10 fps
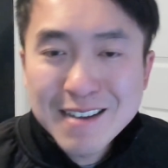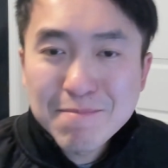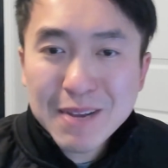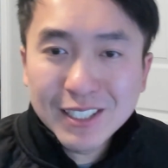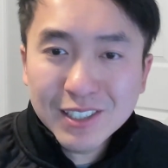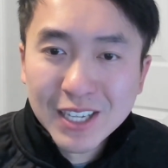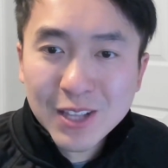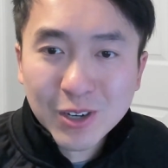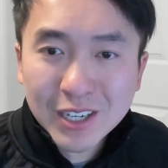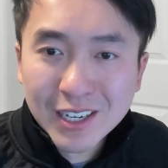Basically,
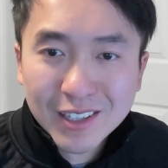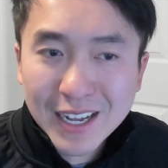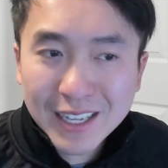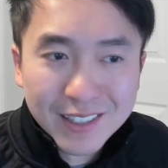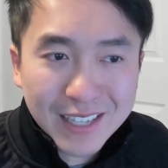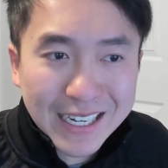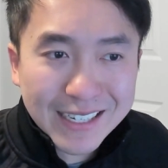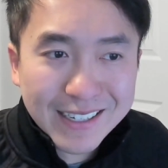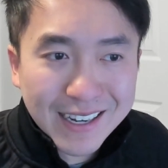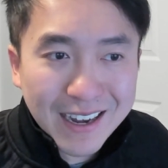they're going to collect
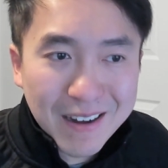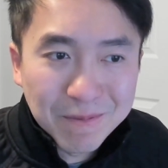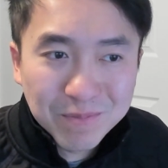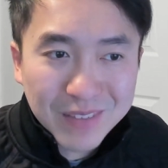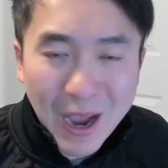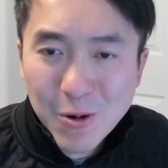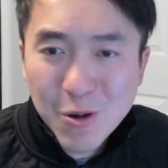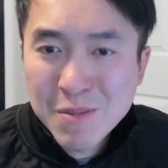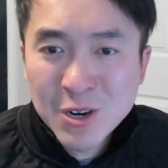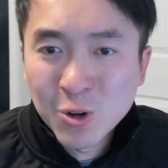
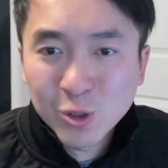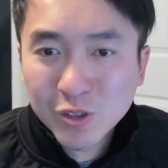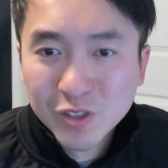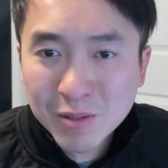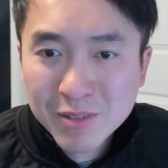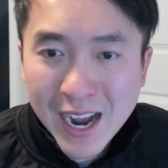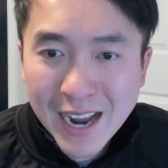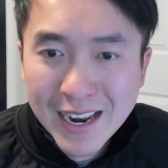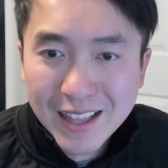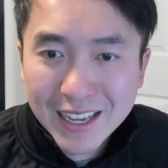minerals of some
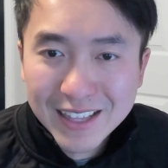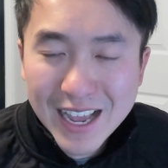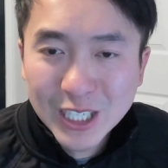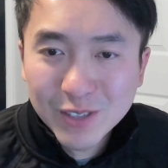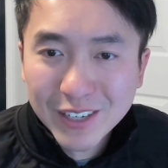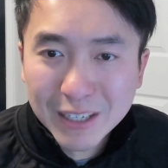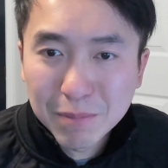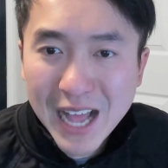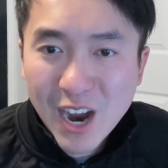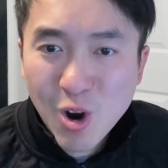kind at like the edge of like a
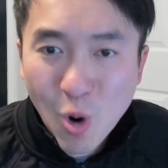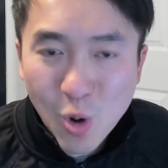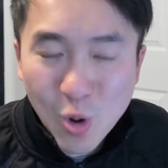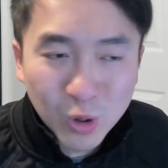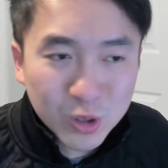black hole.